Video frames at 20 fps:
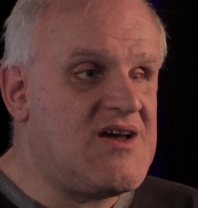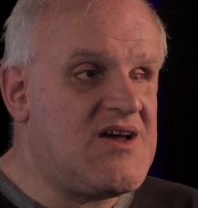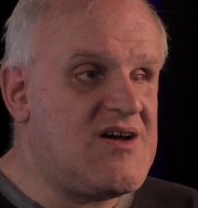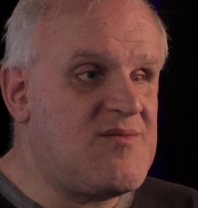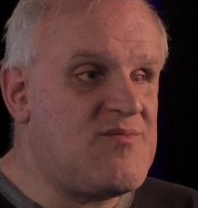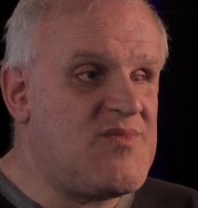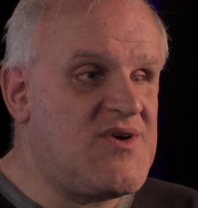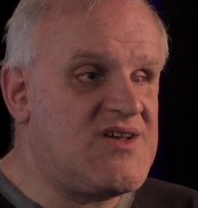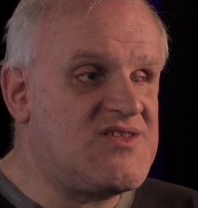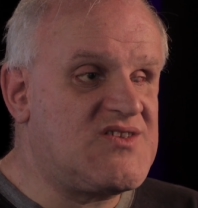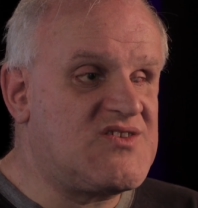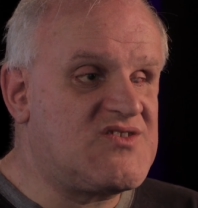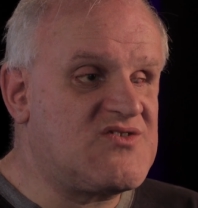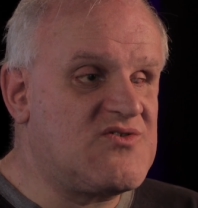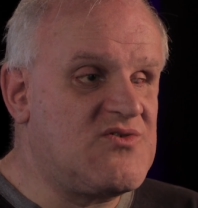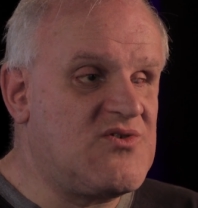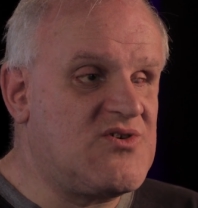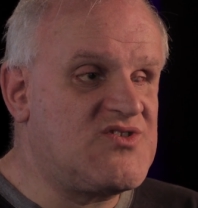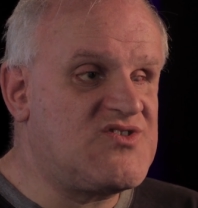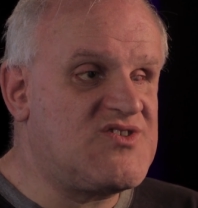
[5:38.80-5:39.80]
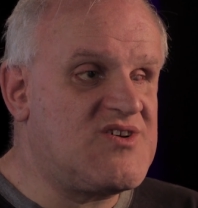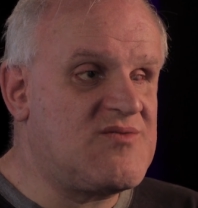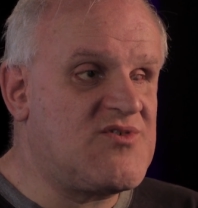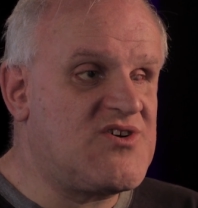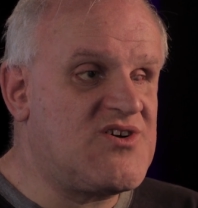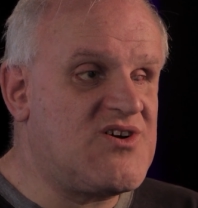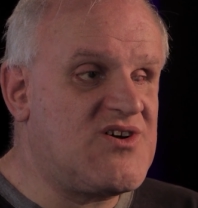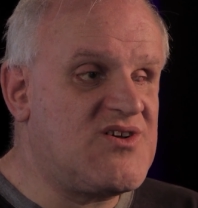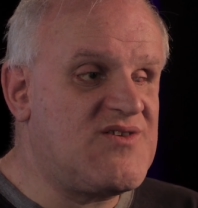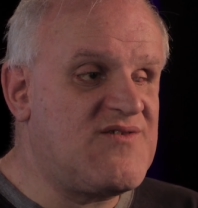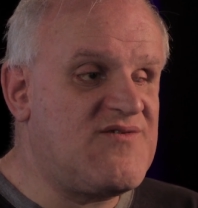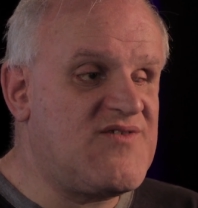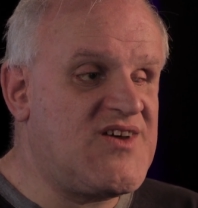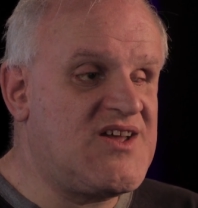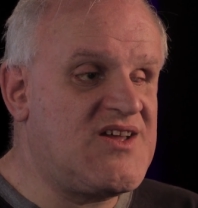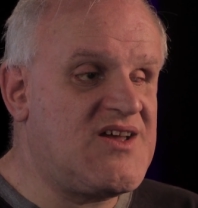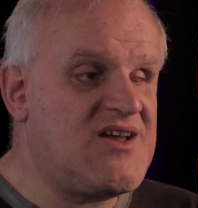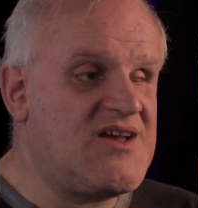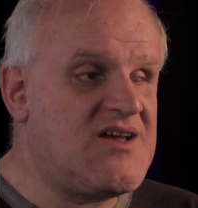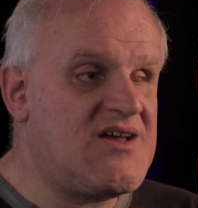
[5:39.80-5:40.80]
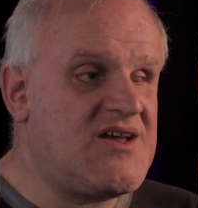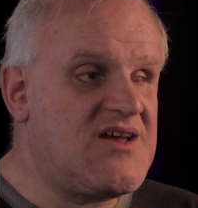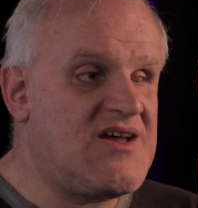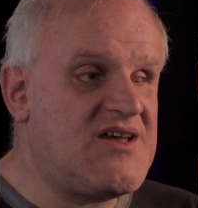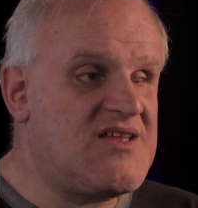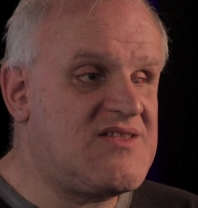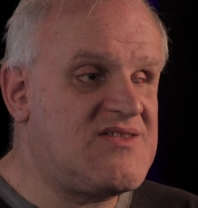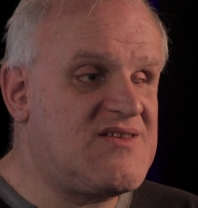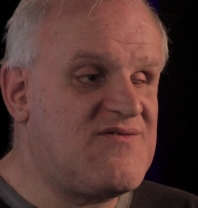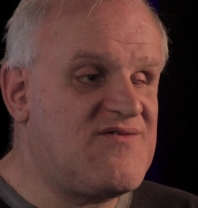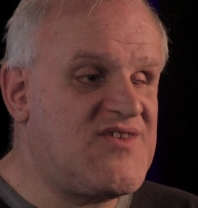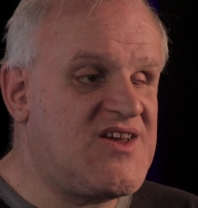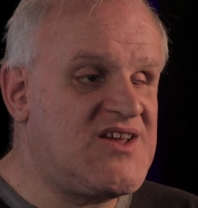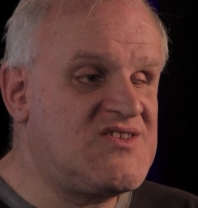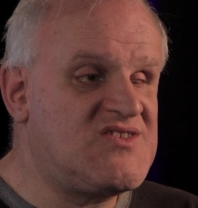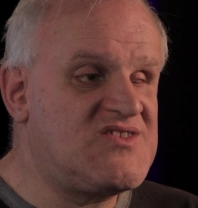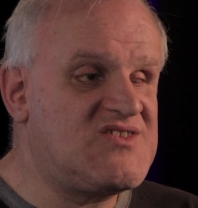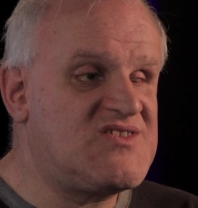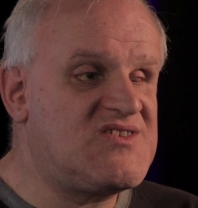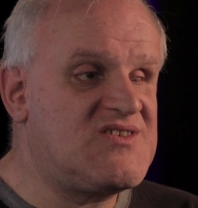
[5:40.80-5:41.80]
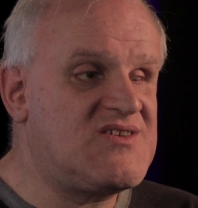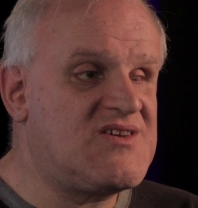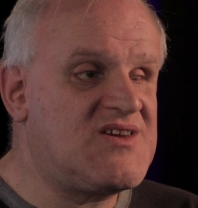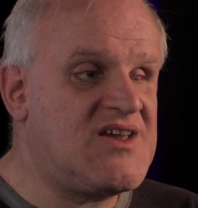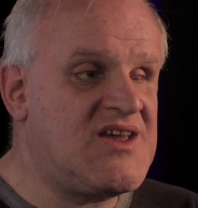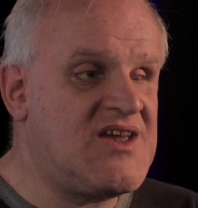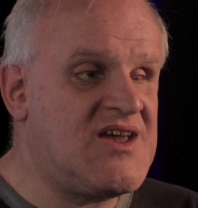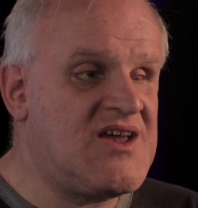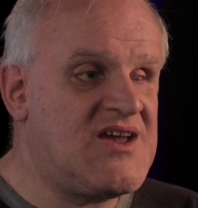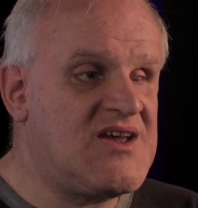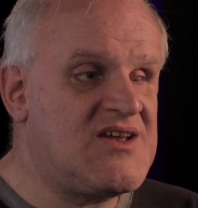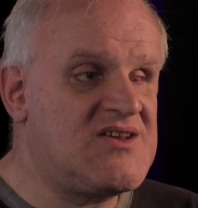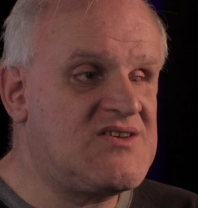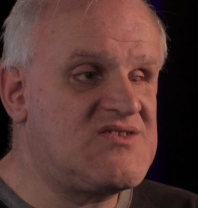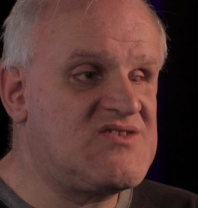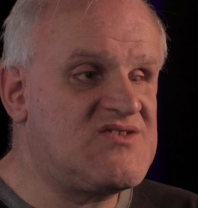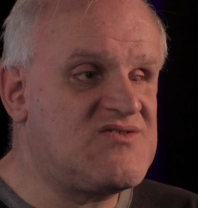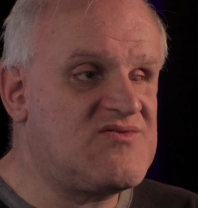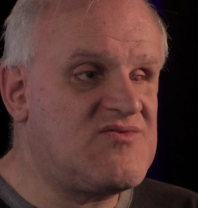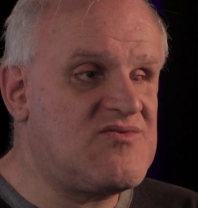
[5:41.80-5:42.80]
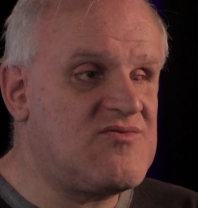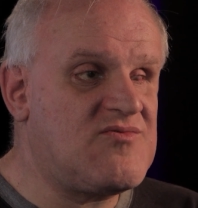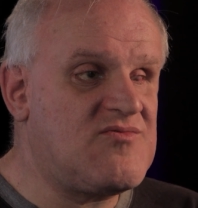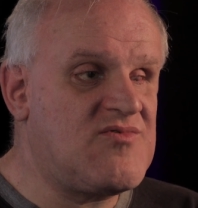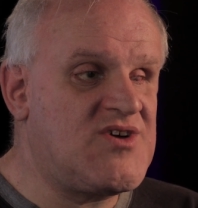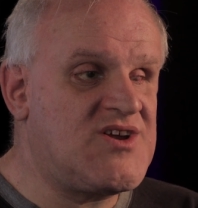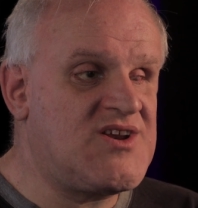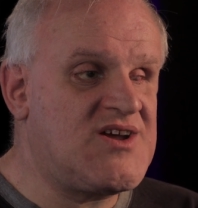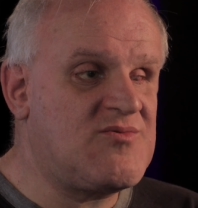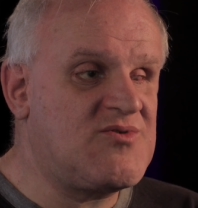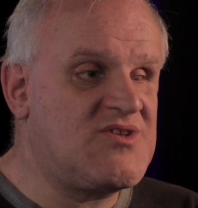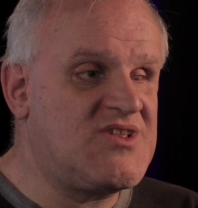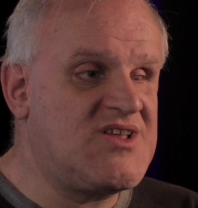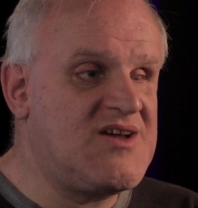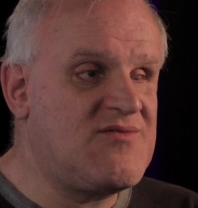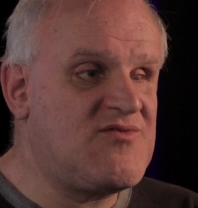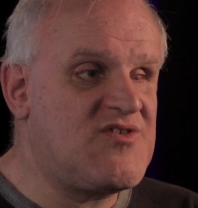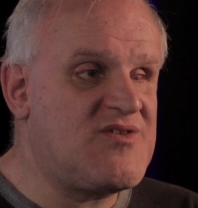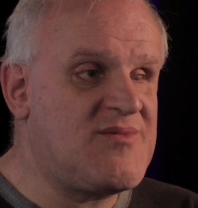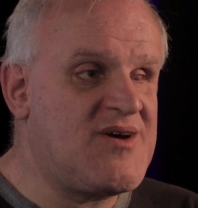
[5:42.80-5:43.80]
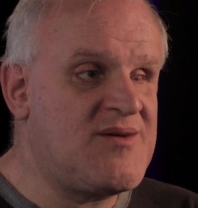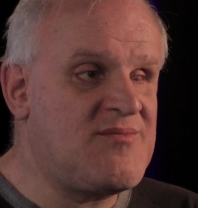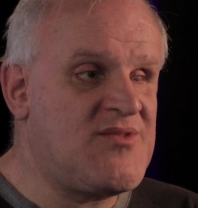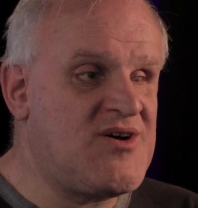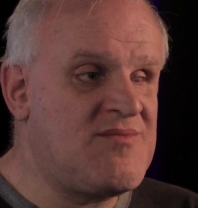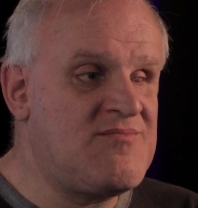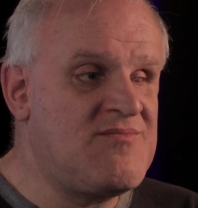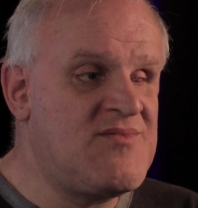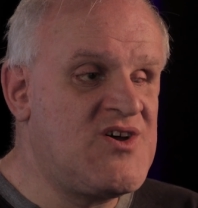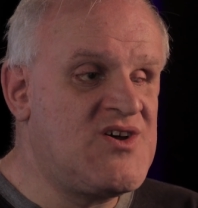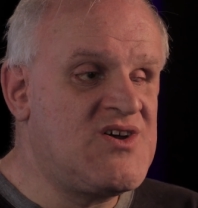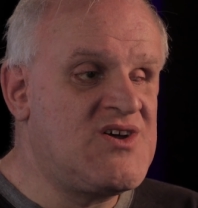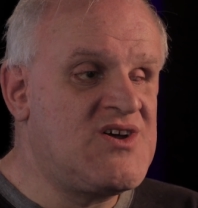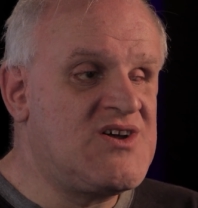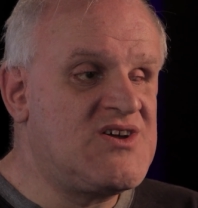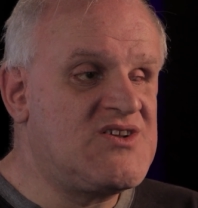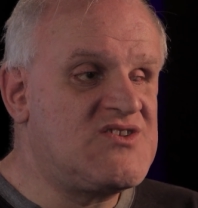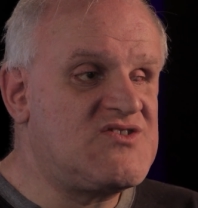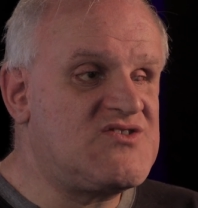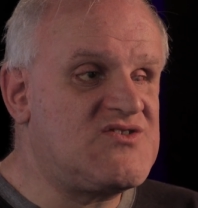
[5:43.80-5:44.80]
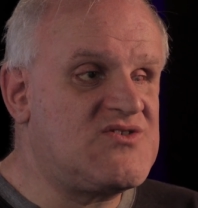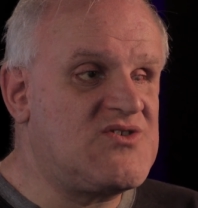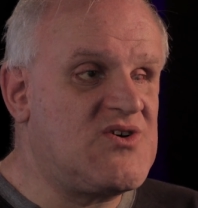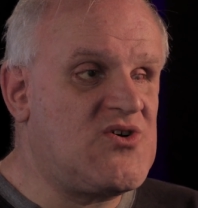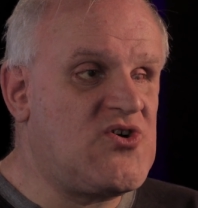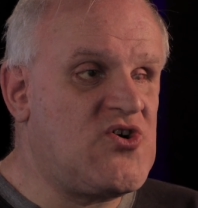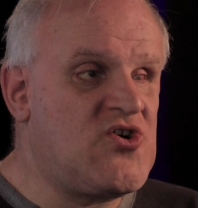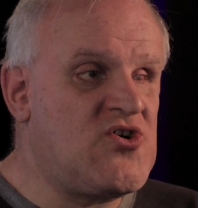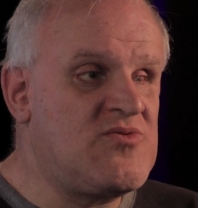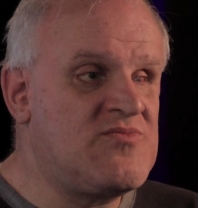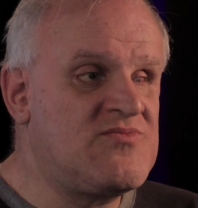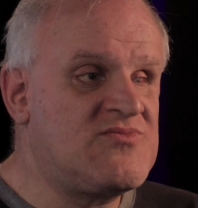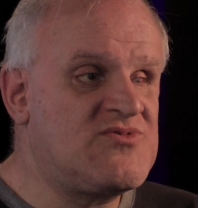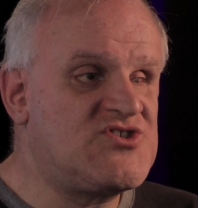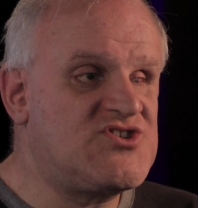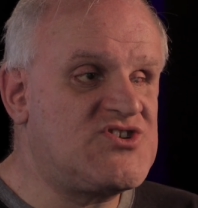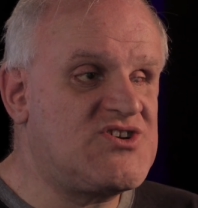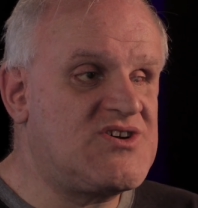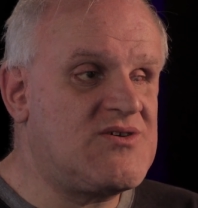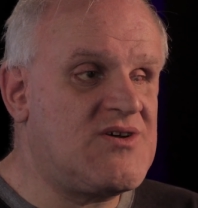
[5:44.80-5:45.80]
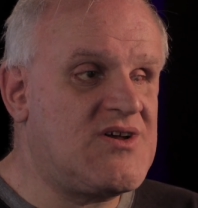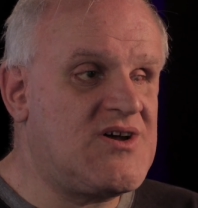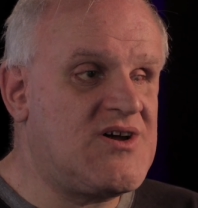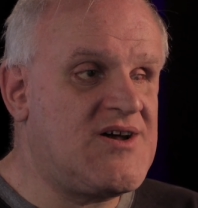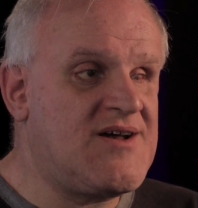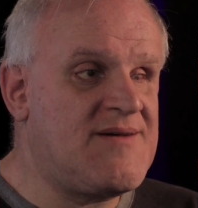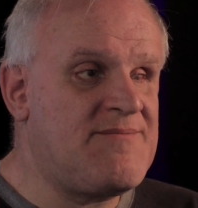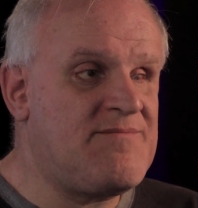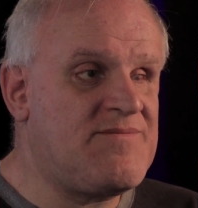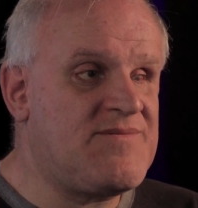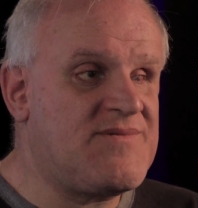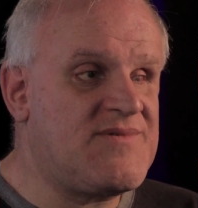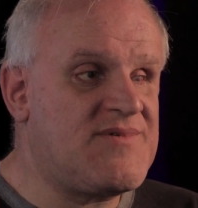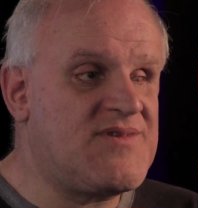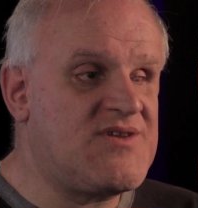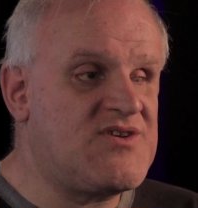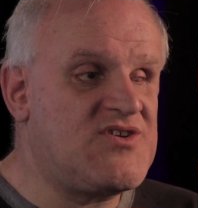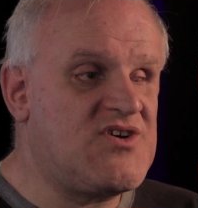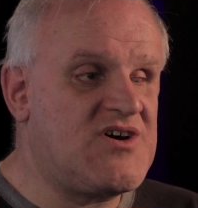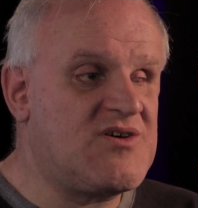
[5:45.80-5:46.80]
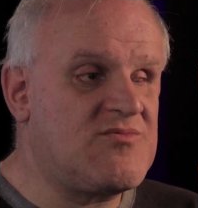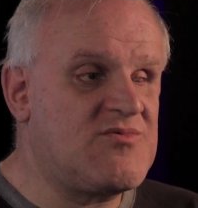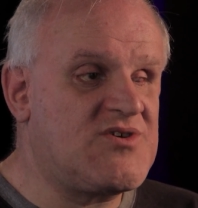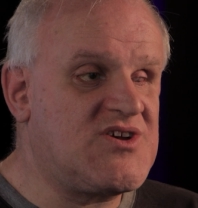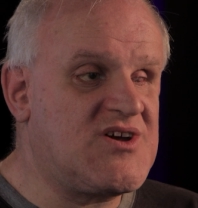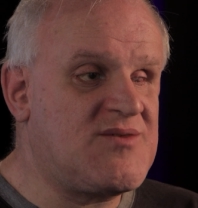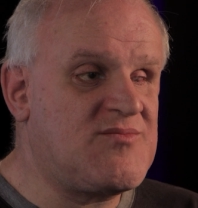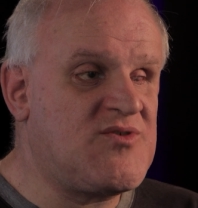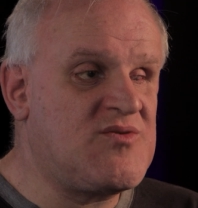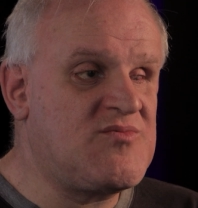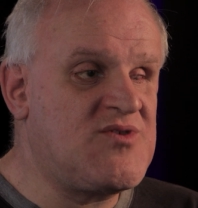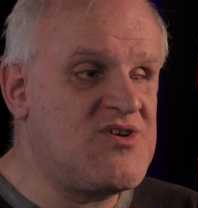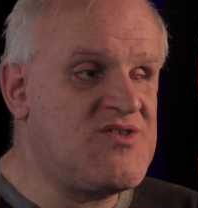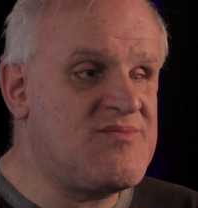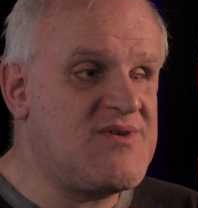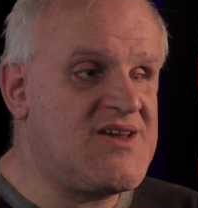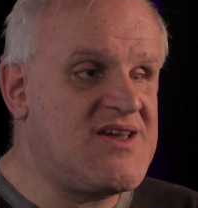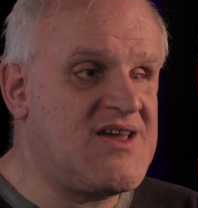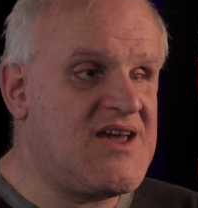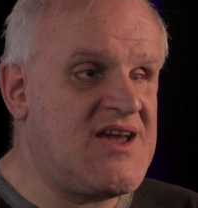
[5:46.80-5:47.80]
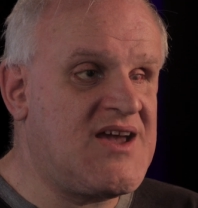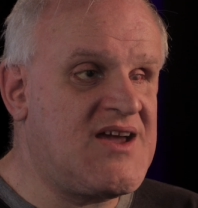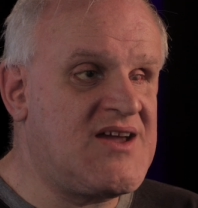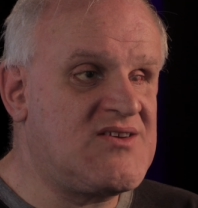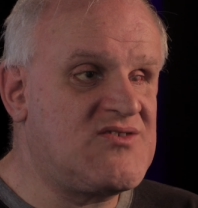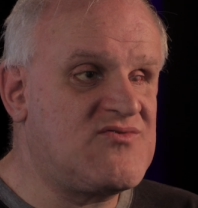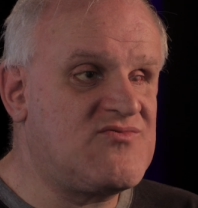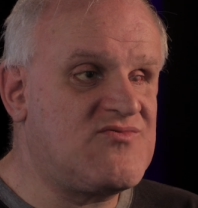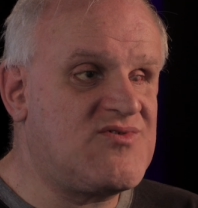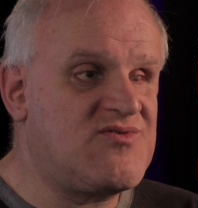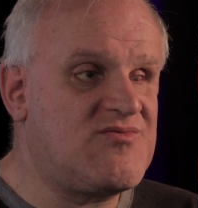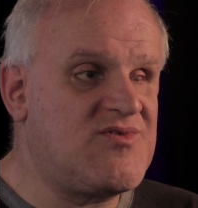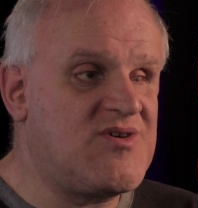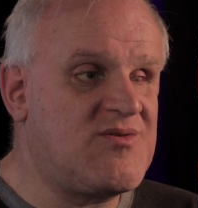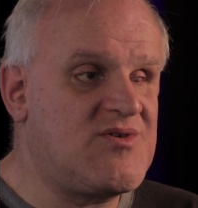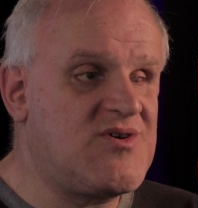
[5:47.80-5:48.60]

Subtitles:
up at the school somewhere on at the fence, and when I would leave with my mom to go home, the dog would come home with me, and we